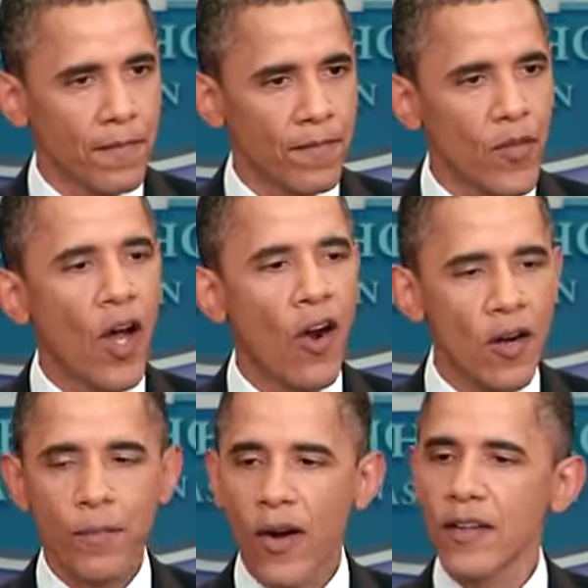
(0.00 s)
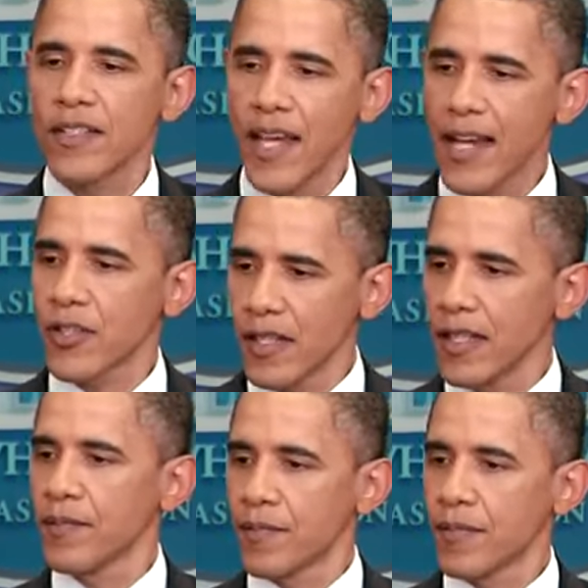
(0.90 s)
The hard part is actually
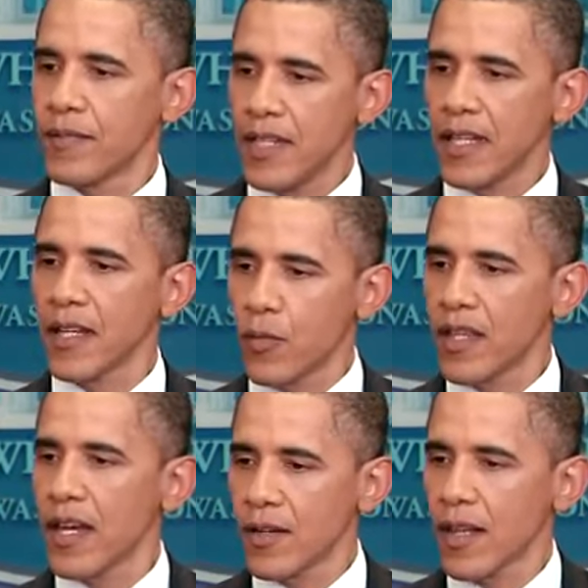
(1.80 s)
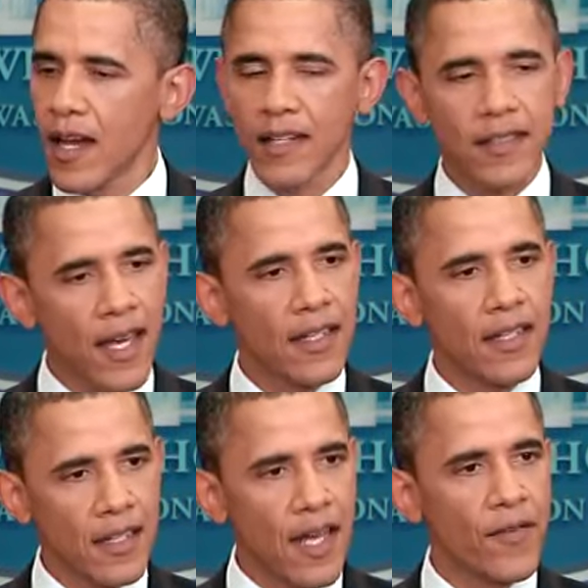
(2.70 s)
dealing with the underlying debt and
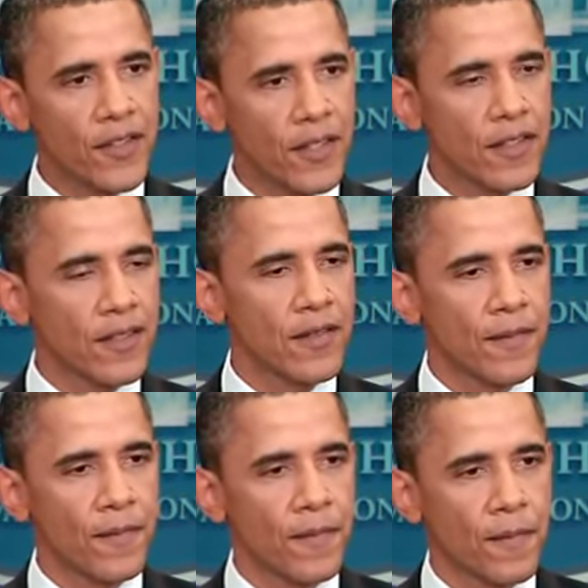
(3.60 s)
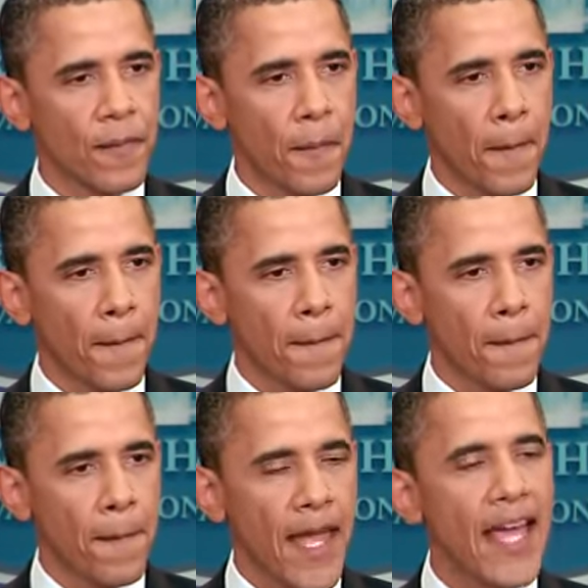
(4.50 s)
deficits
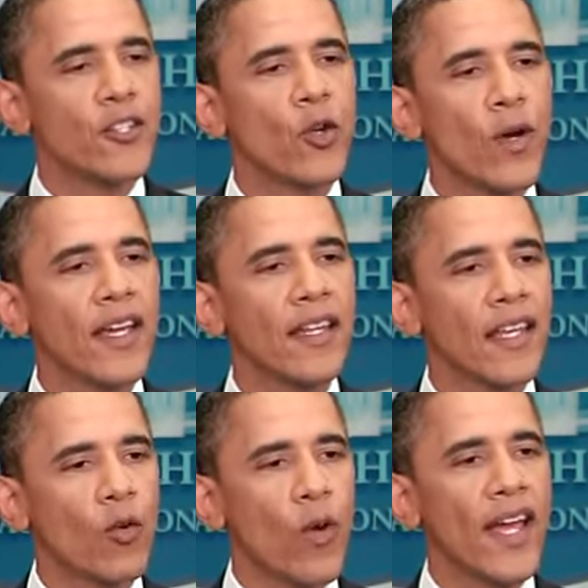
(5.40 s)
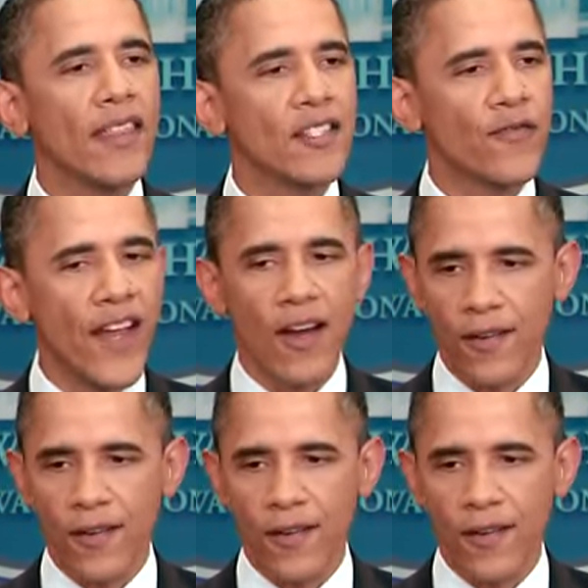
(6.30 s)
and doing it in a way that's fair.